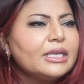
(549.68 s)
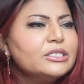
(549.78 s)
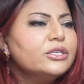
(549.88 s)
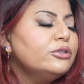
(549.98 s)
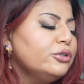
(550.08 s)

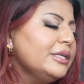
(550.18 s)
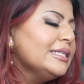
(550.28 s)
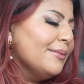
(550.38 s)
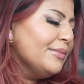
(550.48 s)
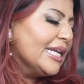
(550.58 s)
So doing
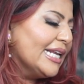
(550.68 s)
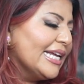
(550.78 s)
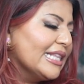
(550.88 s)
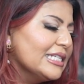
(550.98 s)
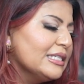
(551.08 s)
something
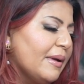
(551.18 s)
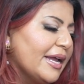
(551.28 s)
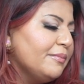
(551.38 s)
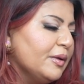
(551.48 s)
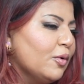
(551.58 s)
like this
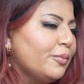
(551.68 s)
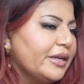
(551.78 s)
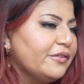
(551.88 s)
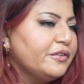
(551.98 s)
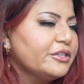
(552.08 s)
might be more
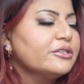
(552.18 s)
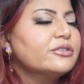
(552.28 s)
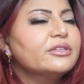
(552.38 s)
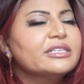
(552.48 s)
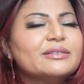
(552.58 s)
beneficial.
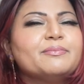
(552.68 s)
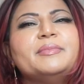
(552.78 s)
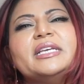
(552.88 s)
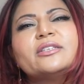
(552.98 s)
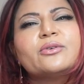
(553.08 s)
So this
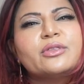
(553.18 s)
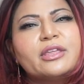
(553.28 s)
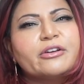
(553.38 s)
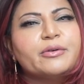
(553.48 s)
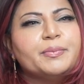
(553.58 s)

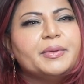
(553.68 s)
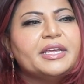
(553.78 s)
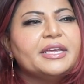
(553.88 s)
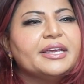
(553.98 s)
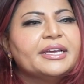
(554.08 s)

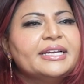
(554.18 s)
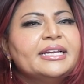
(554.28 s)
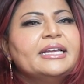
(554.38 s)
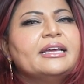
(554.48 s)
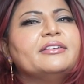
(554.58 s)
mesotherapy,
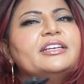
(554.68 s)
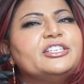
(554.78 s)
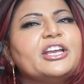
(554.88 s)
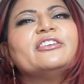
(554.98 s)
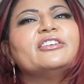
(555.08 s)

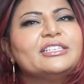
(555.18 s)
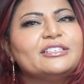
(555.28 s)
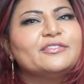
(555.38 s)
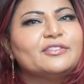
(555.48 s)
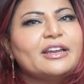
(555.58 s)

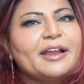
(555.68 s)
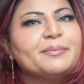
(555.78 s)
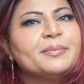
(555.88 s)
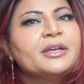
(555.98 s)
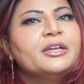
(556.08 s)
regenerative
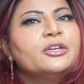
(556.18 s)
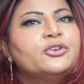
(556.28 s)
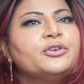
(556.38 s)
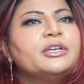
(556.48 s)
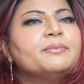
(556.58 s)
type
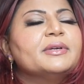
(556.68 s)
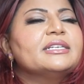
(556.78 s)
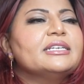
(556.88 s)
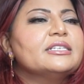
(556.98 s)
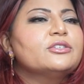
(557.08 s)

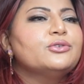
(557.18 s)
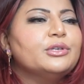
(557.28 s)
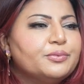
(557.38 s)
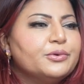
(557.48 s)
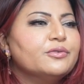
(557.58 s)
treatment is to
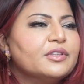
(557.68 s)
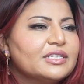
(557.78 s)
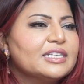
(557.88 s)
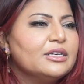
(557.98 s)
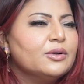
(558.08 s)
improve the
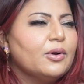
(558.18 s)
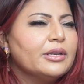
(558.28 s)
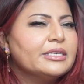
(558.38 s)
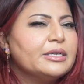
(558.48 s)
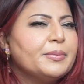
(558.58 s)
skin
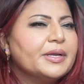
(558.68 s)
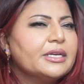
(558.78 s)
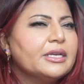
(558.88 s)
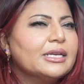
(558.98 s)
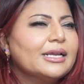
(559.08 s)
quality,
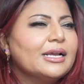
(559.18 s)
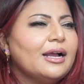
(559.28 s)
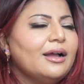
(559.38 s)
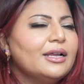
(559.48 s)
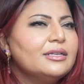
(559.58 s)
but it
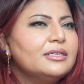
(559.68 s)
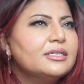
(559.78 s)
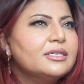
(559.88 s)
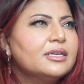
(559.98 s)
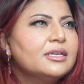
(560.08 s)

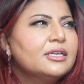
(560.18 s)
can't